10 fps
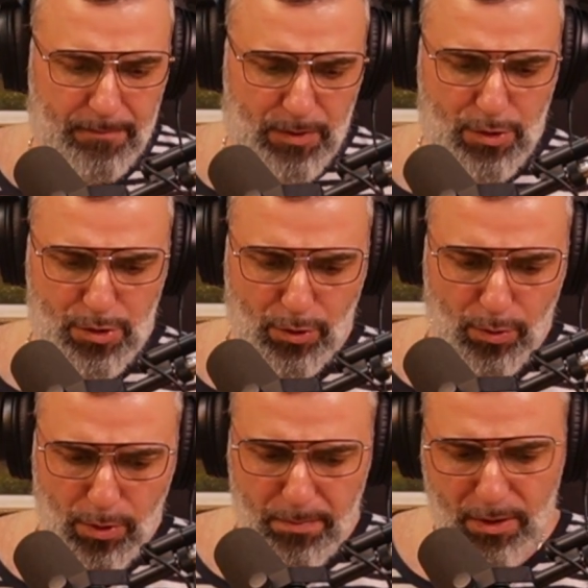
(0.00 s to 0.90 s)
to
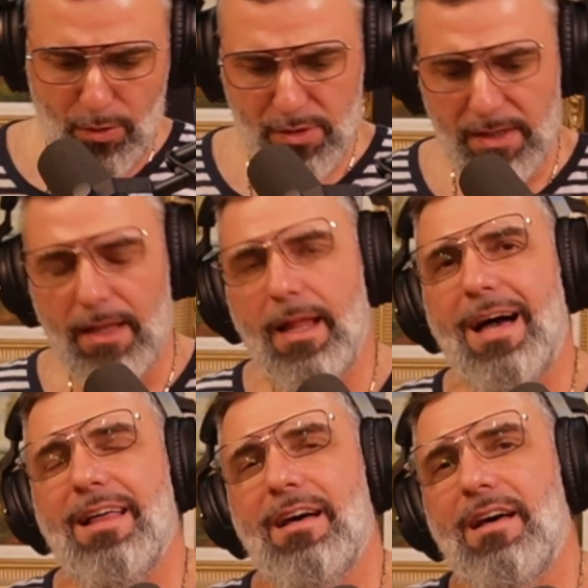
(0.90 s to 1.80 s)
security because of
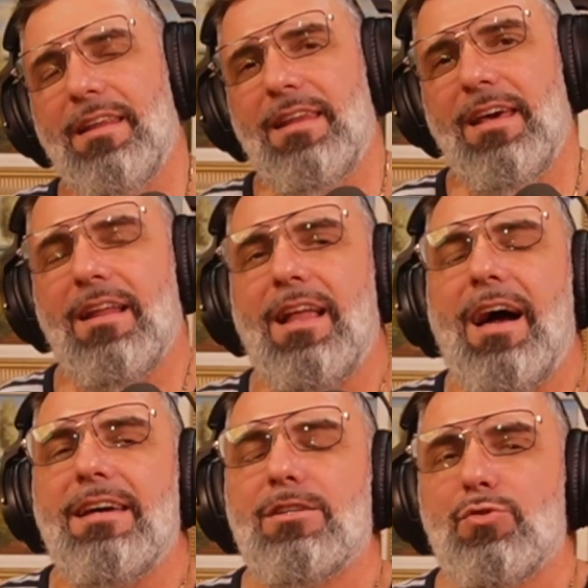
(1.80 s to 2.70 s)
the
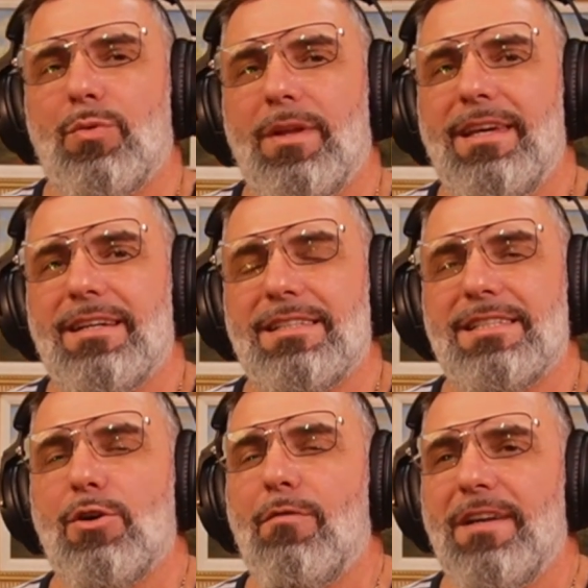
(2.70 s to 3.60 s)
alliance with the
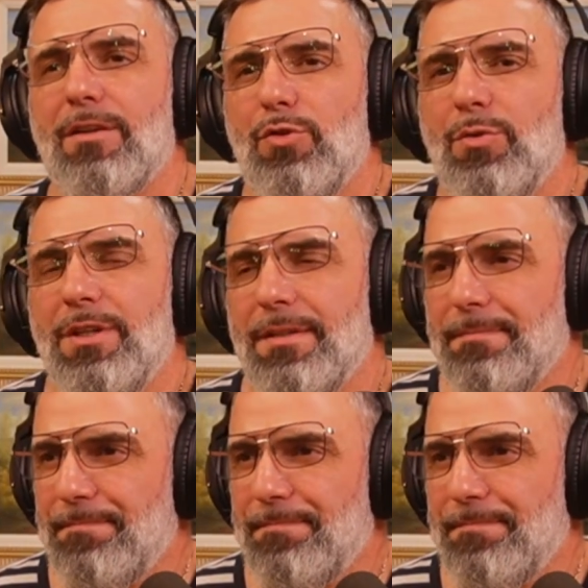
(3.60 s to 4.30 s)
Soviet Union,